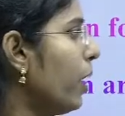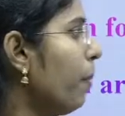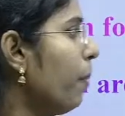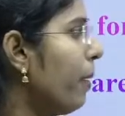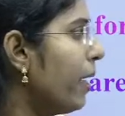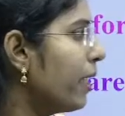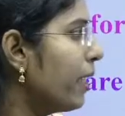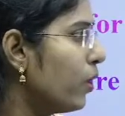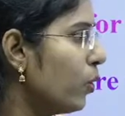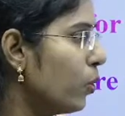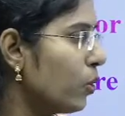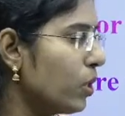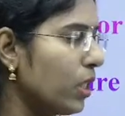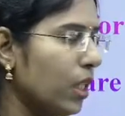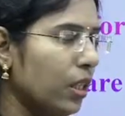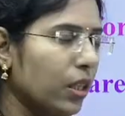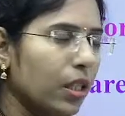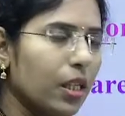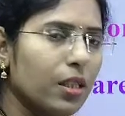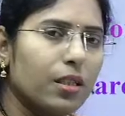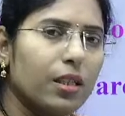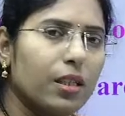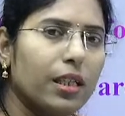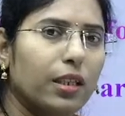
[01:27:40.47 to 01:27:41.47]
by using
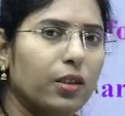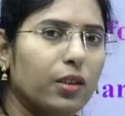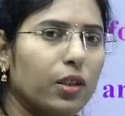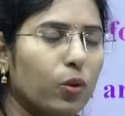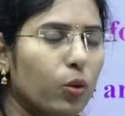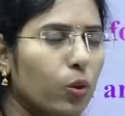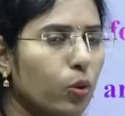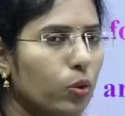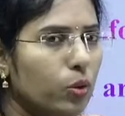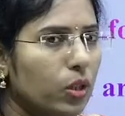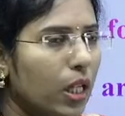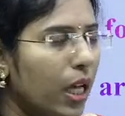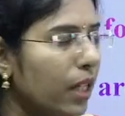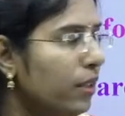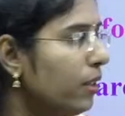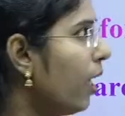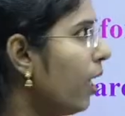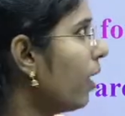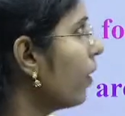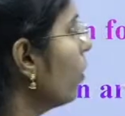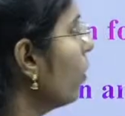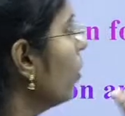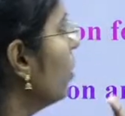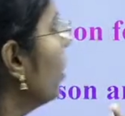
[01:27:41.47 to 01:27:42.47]
this glutathione.